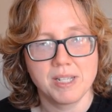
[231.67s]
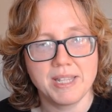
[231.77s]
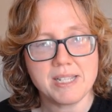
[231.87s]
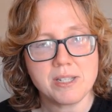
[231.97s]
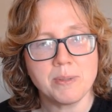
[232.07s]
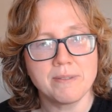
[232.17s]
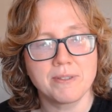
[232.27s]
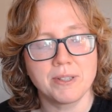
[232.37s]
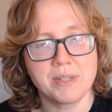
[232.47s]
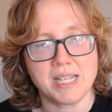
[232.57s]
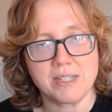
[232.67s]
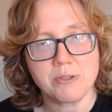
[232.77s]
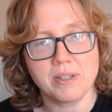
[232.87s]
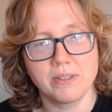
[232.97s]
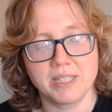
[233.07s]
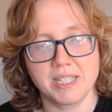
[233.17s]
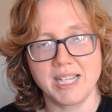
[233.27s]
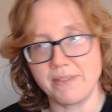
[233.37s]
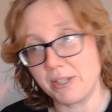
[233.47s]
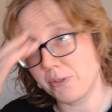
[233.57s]
This 12 clue is actually looking
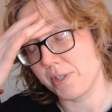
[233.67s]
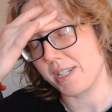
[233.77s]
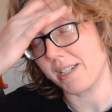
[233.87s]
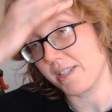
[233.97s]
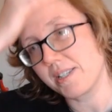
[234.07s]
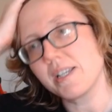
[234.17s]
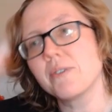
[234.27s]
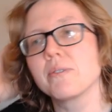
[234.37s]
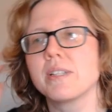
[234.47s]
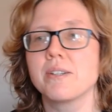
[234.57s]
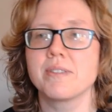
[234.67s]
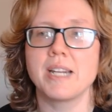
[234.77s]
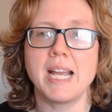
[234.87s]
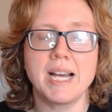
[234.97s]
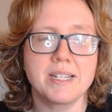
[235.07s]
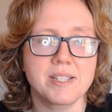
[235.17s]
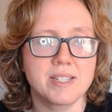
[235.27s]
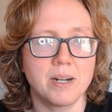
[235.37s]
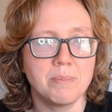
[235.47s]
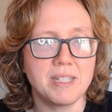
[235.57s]
kind of interesting because I said earlier that I had to
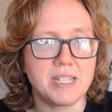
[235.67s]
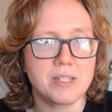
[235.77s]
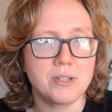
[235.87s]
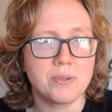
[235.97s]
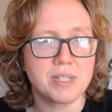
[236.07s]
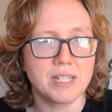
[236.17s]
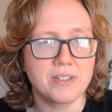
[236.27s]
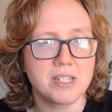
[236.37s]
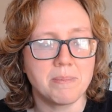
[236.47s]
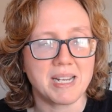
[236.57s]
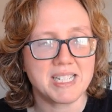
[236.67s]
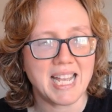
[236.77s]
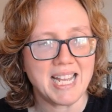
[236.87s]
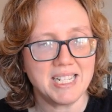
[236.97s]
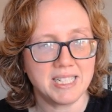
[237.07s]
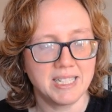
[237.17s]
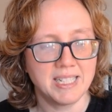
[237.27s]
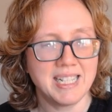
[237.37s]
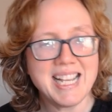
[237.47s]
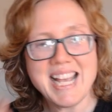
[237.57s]
sum these two cells to make 10.
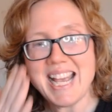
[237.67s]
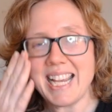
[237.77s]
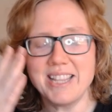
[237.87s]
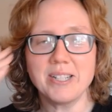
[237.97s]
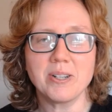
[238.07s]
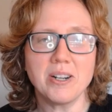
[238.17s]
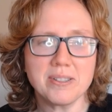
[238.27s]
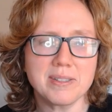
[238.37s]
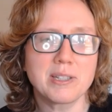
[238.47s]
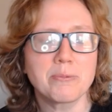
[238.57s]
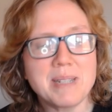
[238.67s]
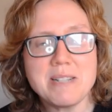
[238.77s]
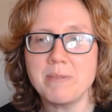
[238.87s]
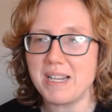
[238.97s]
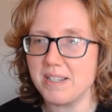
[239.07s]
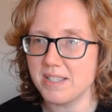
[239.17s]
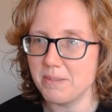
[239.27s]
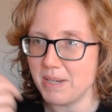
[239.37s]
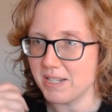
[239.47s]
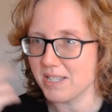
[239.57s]
And there are 3 ways to
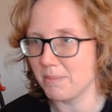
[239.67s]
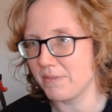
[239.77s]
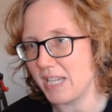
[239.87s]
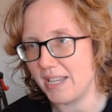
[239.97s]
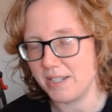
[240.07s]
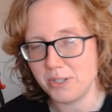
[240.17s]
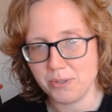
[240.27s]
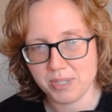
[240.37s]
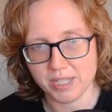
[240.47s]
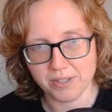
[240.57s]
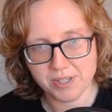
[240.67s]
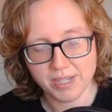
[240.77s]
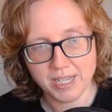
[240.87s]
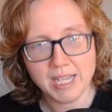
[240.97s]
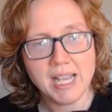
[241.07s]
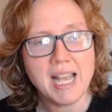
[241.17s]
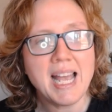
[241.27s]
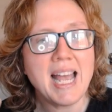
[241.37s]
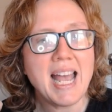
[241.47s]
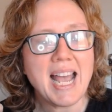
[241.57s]
make a sum of 10 in 2 cells.
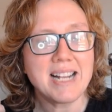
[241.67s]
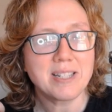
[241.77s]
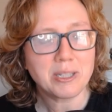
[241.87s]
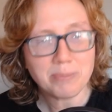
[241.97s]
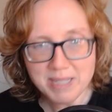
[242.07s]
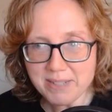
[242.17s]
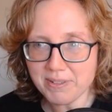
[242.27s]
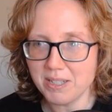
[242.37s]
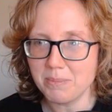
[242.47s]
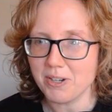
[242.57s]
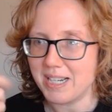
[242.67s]
And 3 of them are